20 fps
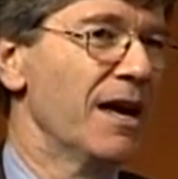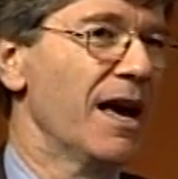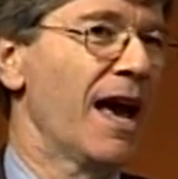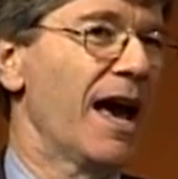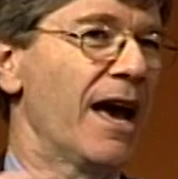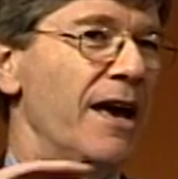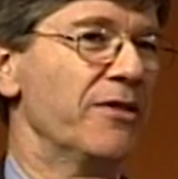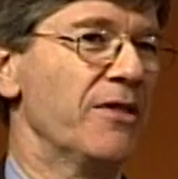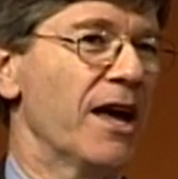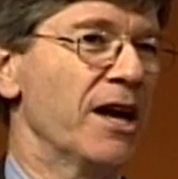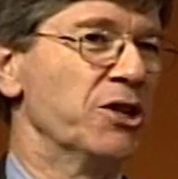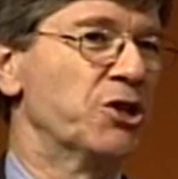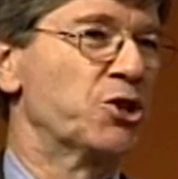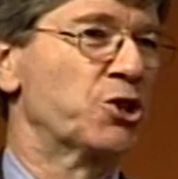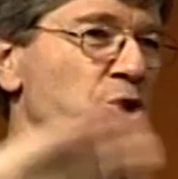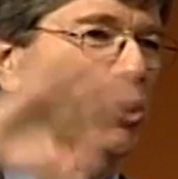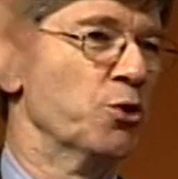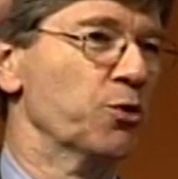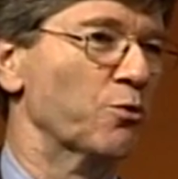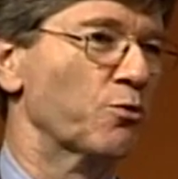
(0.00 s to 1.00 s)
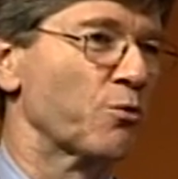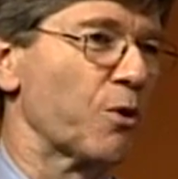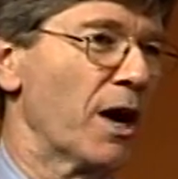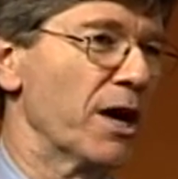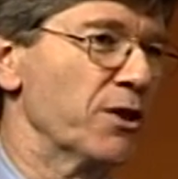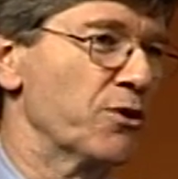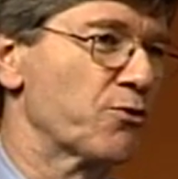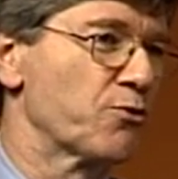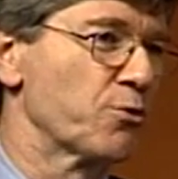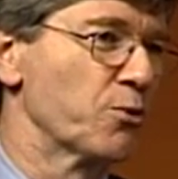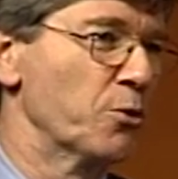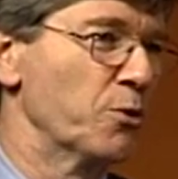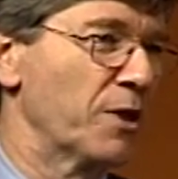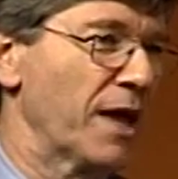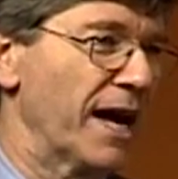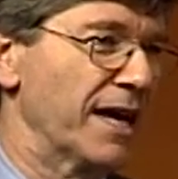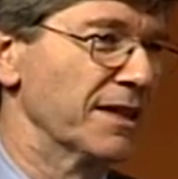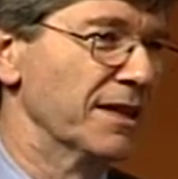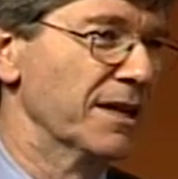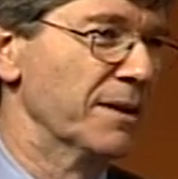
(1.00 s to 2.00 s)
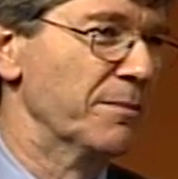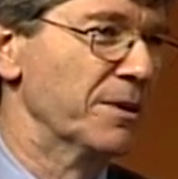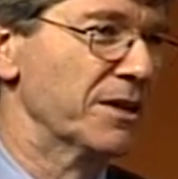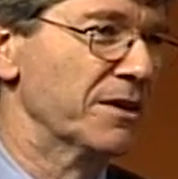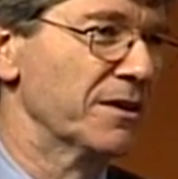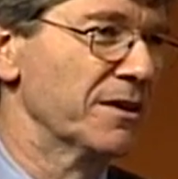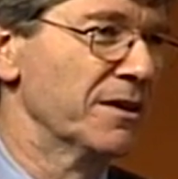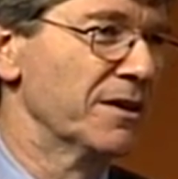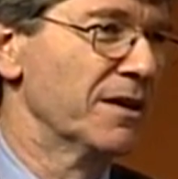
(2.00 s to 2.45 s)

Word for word: and then shoot right through that limit.